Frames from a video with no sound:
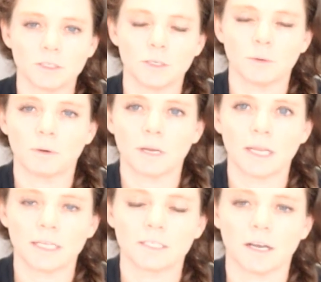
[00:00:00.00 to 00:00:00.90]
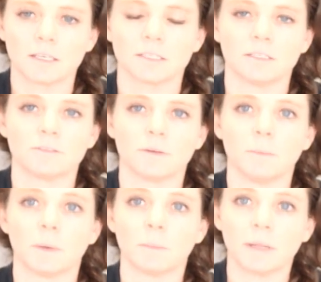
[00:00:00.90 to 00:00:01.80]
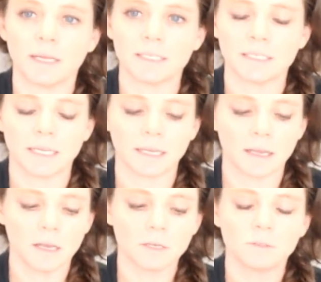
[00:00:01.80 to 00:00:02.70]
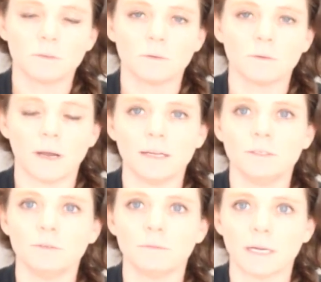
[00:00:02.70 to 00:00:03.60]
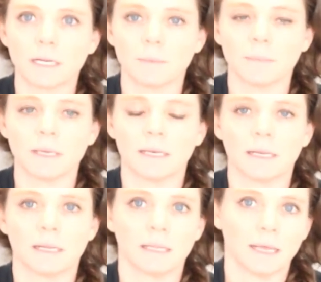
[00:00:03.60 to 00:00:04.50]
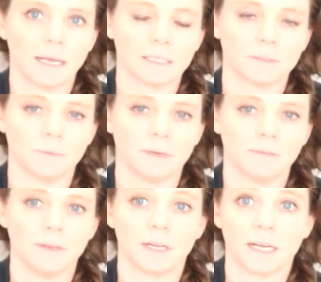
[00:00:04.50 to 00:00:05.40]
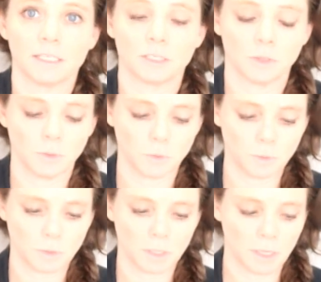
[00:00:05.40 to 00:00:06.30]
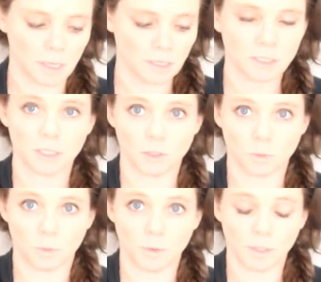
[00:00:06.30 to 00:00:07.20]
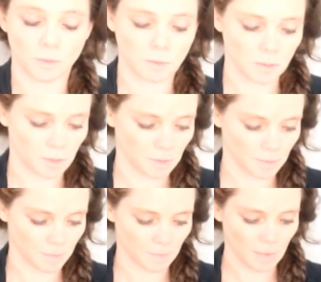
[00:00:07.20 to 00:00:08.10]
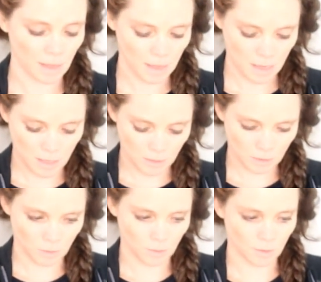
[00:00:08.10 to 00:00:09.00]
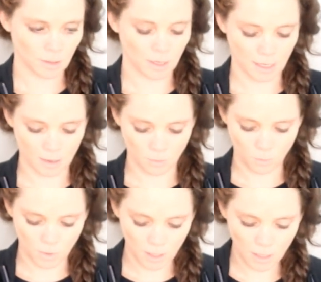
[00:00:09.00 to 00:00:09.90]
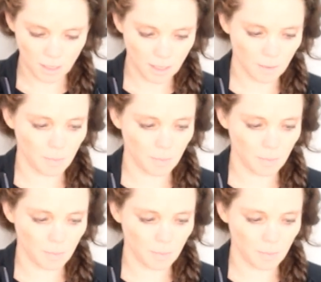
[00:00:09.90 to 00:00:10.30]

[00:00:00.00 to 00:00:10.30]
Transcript: oils can break down plastic and the toxins from the breaking down could get into your cleaning products. So that's what I was explaining. Already I have in my glass jar